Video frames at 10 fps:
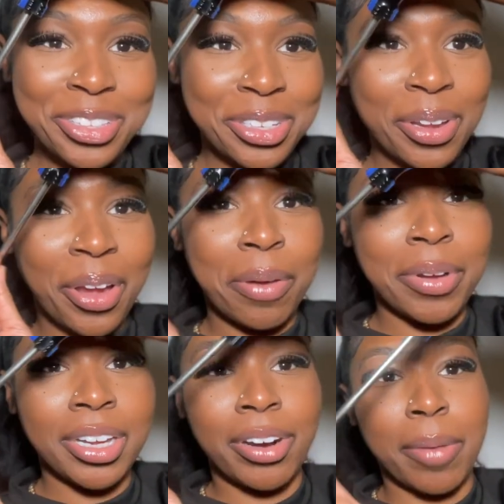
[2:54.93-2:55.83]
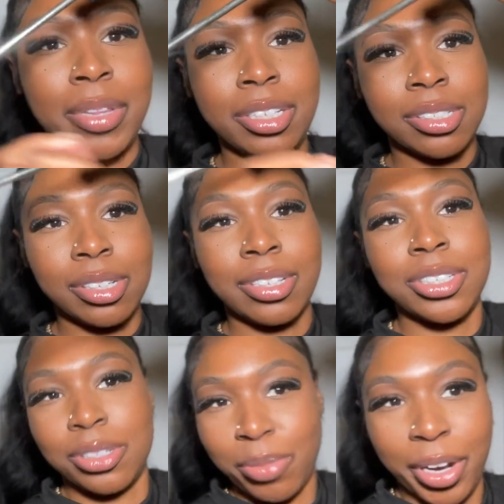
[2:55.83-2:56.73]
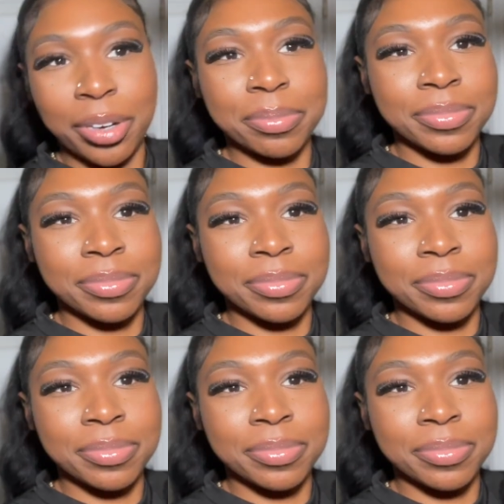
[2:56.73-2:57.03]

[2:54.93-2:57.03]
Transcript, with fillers: so i went and grabbed this so this should work